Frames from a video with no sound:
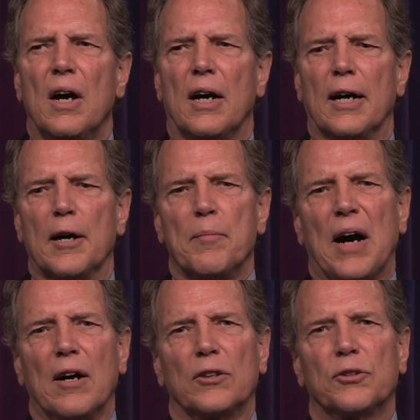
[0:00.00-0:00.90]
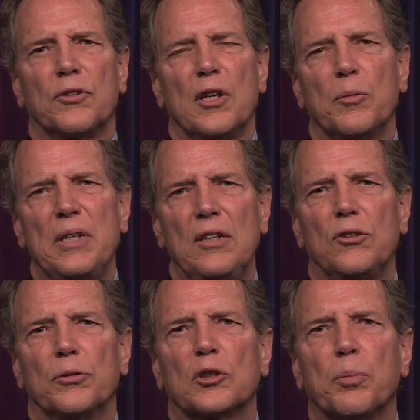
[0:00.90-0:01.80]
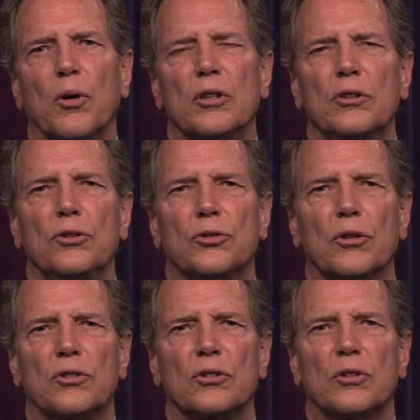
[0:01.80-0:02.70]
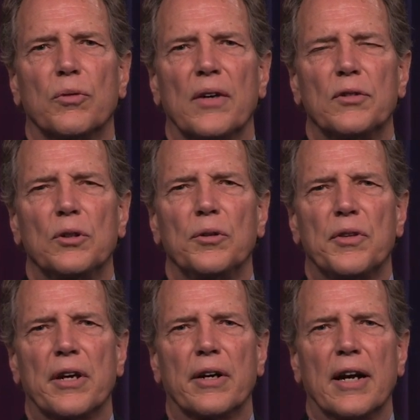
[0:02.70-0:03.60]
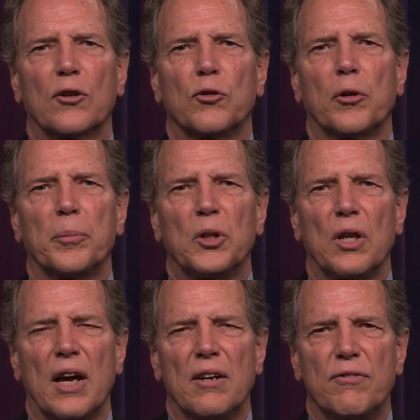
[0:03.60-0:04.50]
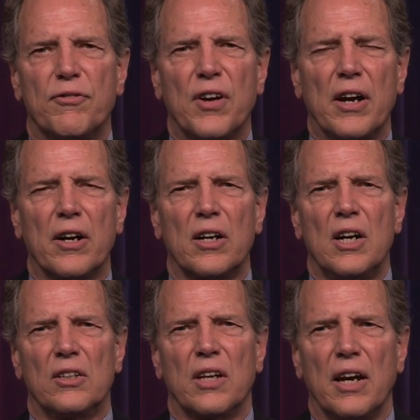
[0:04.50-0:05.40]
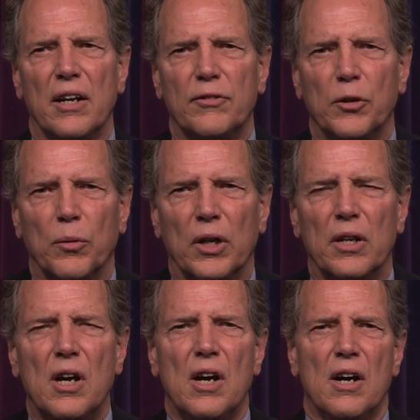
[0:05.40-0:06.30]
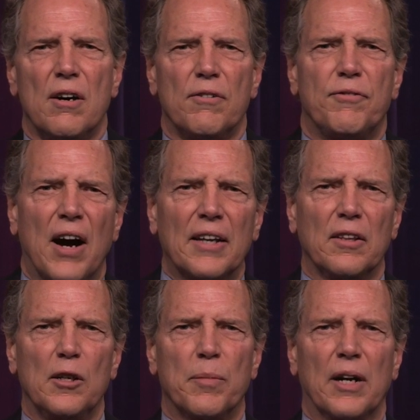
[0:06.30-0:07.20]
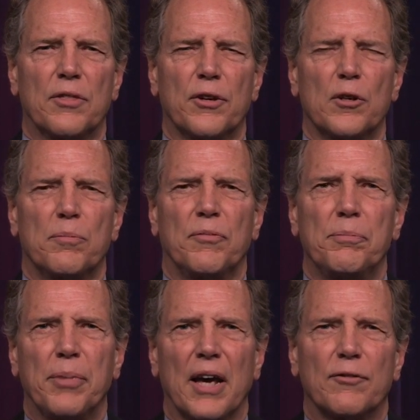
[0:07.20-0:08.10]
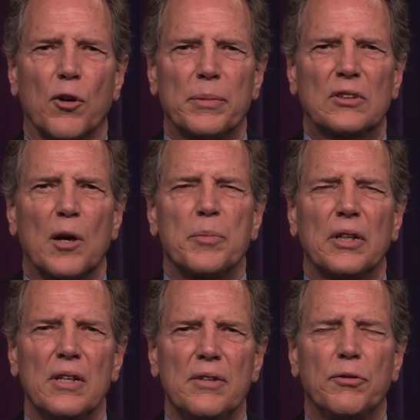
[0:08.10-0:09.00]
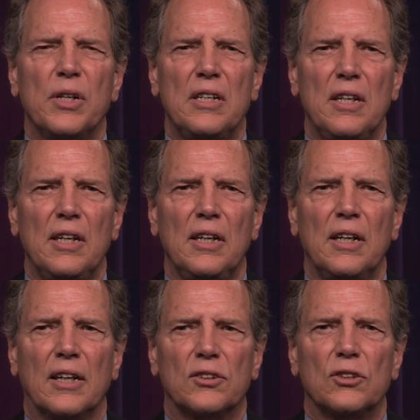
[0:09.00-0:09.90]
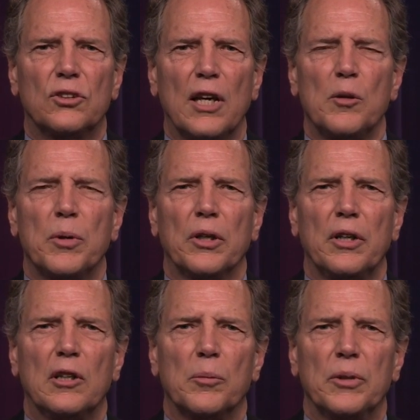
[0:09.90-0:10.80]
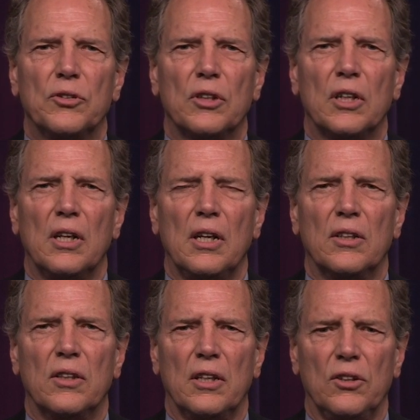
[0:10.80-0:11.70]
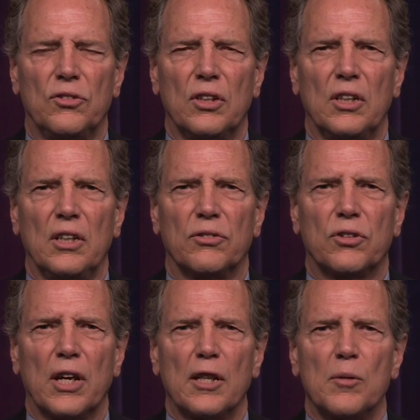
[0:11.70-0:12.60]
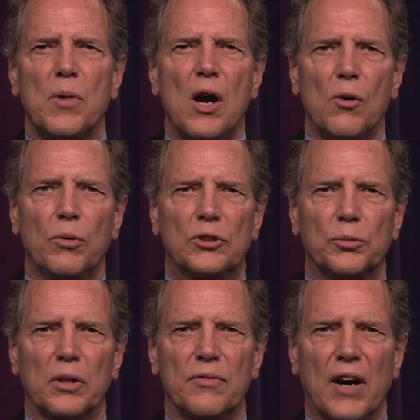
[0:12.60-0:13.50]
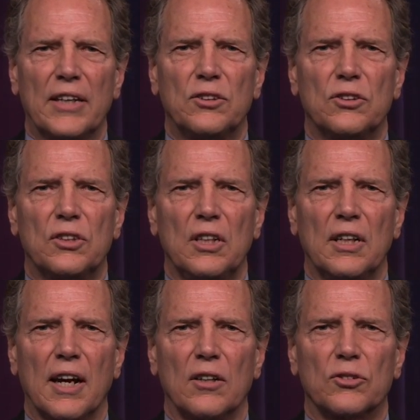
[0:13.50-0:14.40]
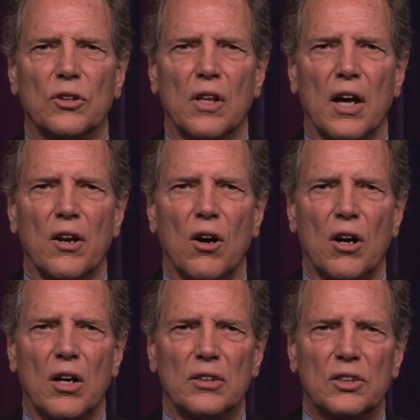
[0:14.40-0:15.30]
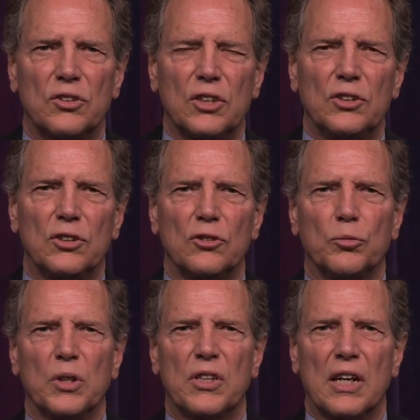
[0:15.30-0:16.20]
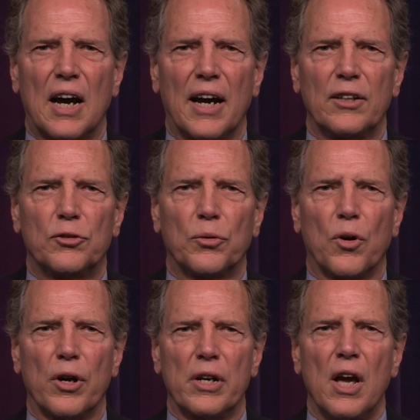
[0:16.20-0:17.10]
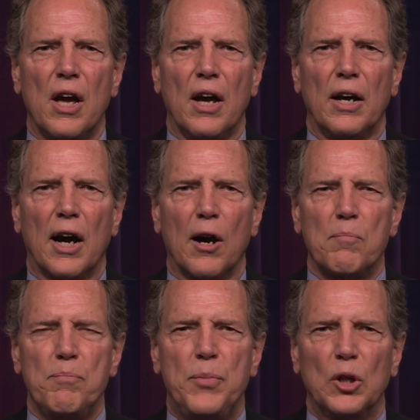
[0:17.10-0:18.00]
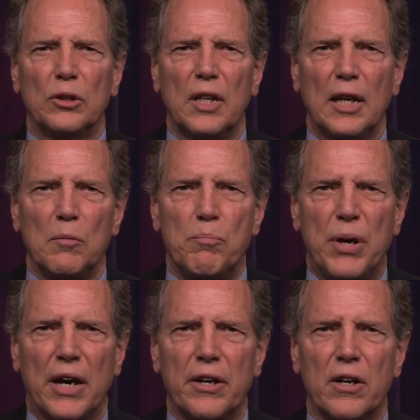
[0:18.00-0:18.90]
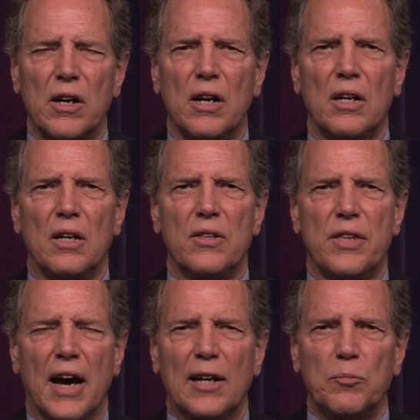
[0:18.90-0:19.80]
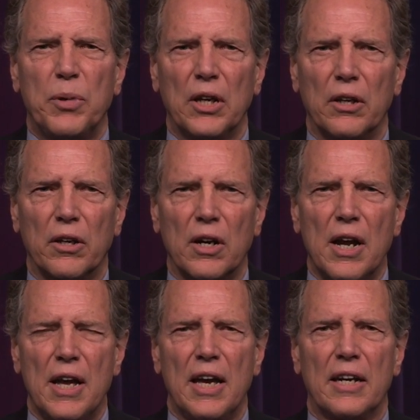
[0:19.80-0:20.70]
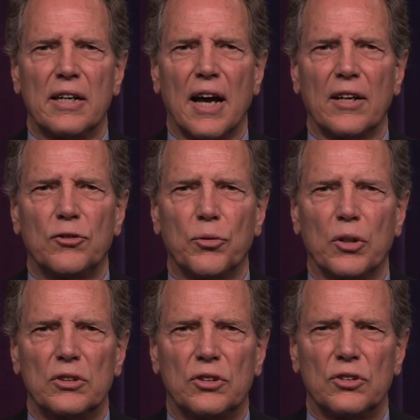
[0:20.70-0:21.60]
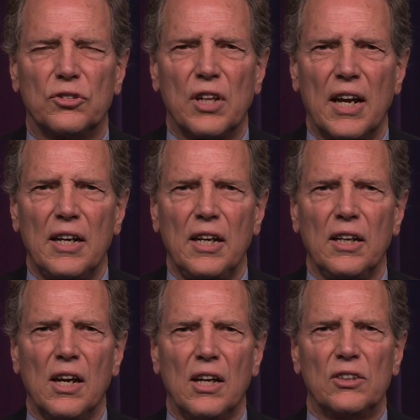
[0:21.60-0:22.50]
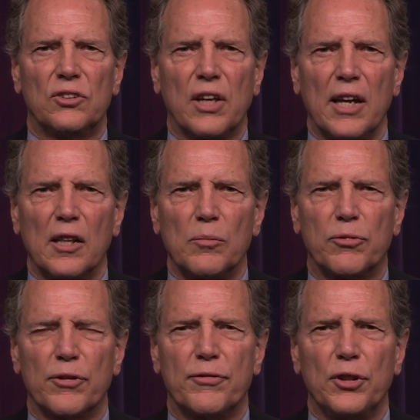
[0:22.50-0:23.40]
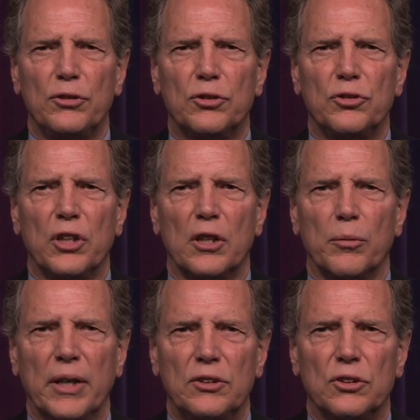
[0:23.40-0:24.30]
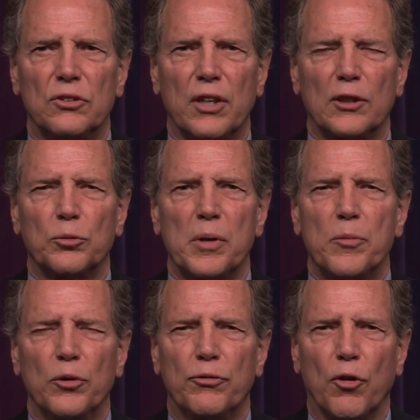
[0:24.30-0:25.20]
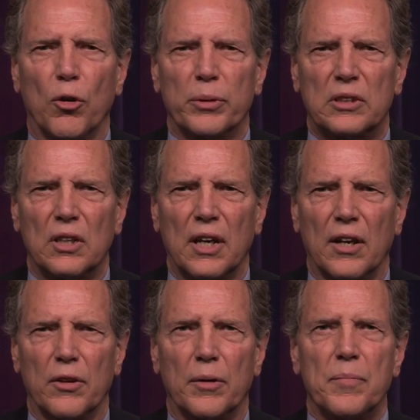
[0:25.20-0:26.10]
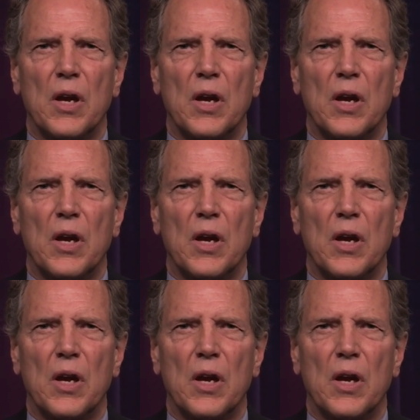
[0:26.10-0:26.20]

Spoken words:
I also think we need to explore new sources of revenue that are equitable and fair to everyone. Finally, my third platform is I believe we need a sustainability commission in the city of Salem, which will advise the city council on all decisions with an eye toward building better, not bigger, and an eye toward sustaining Salem for future generations as we move forward together.